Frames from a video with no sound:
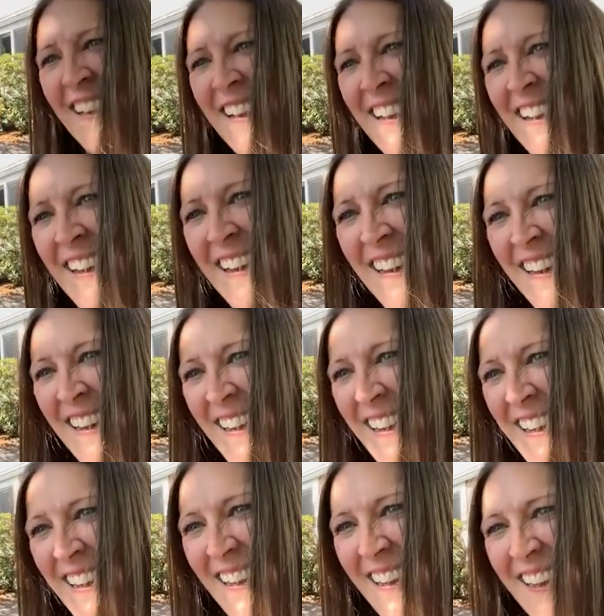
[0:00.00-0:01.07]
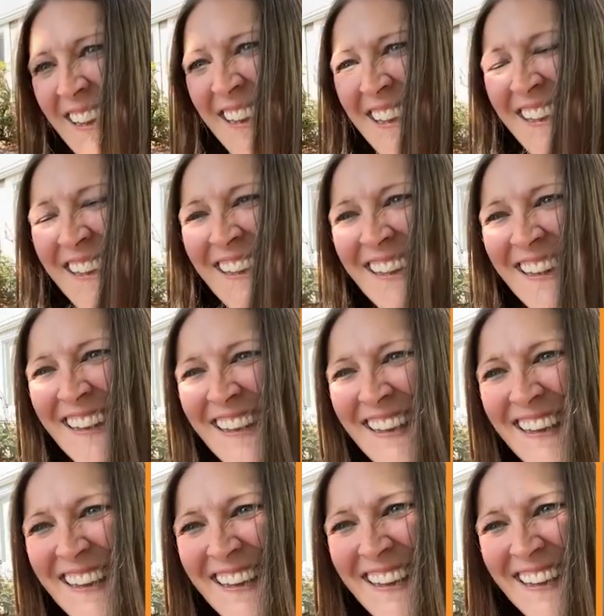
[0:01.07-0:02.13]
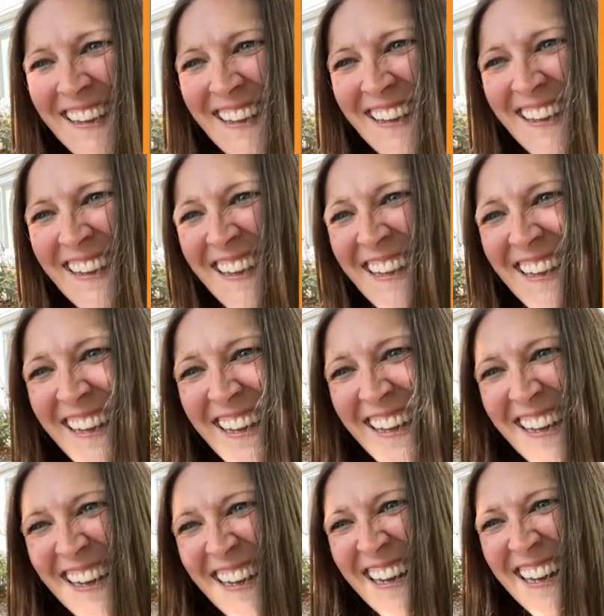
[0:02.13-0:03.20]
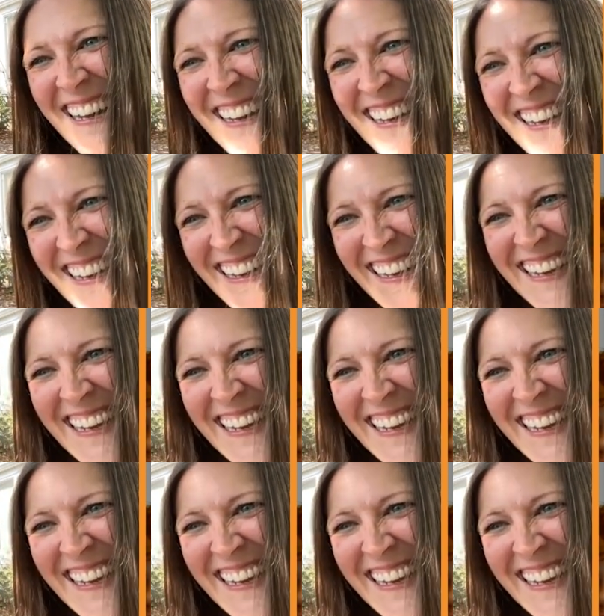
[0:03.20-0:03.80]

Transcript: No words are spoken by the person on screen.